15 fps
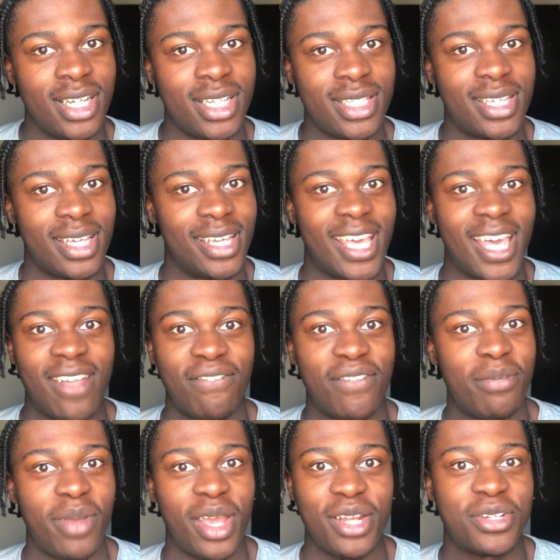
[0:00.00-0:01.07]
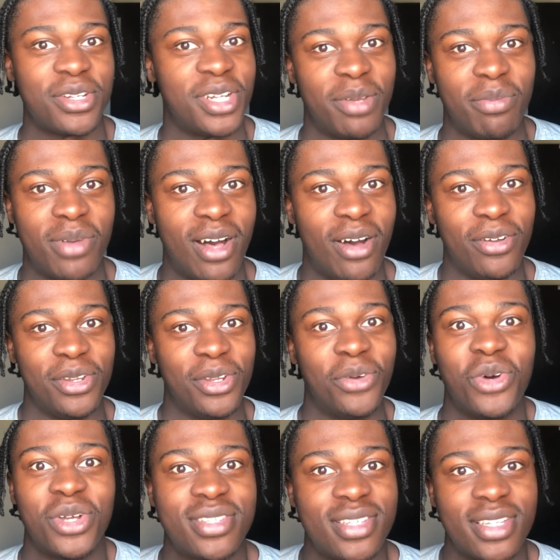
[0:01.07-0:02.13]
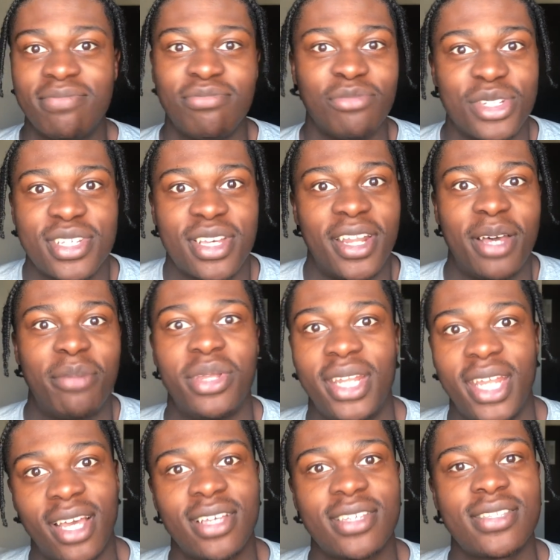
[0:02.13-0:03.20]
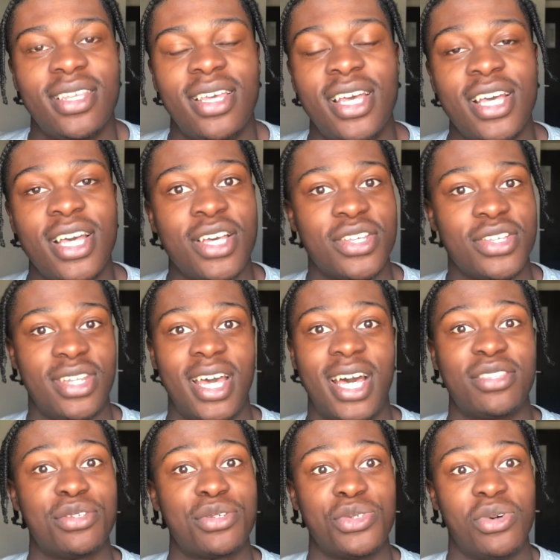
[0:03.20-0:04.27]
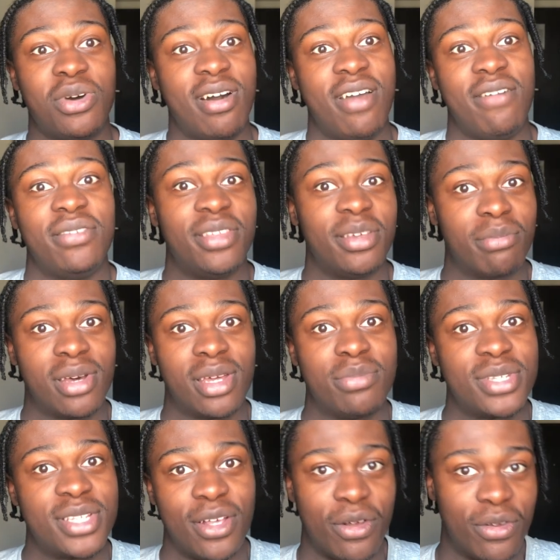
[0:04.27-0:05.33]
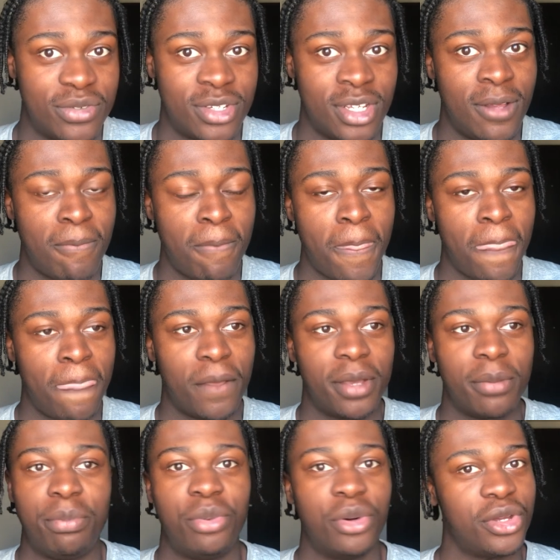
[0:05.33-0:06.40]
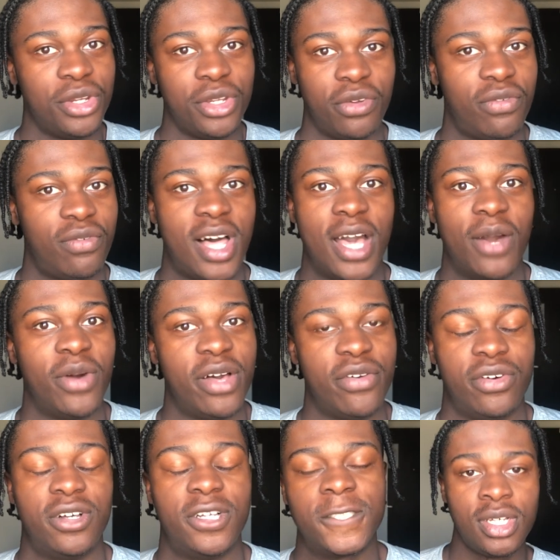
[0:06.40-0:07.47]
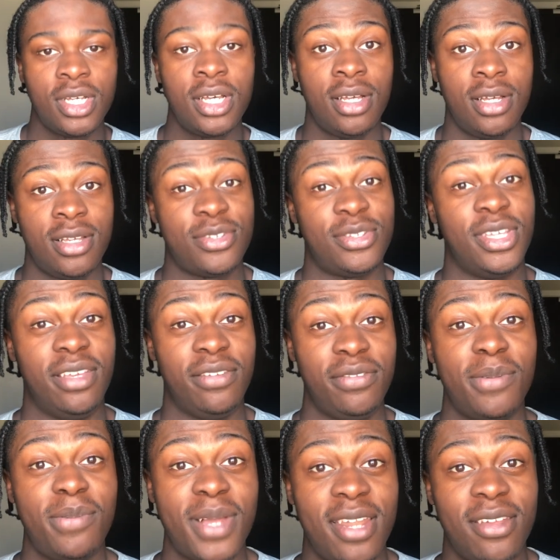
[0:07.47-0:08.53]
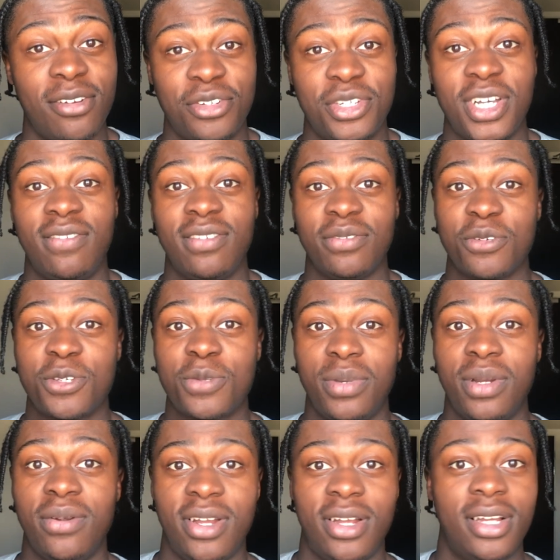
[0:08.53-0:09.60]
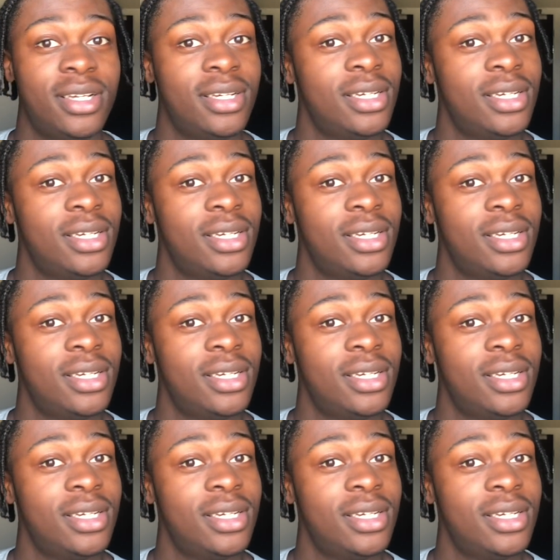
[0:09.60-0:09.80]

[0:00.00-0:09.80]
to get information about, you know, what what's gonna happen next. So they had to sort out everything by themselves, book a new flight, whatever. So yeah, if you're planning on traveling with Spirit,